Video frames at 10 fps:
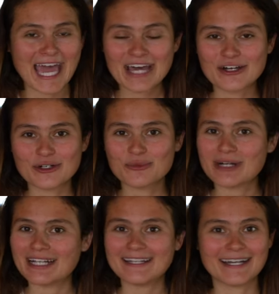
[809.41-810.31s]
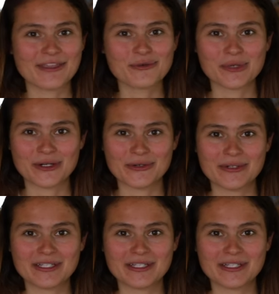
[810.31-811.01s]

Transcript: at home while on the road.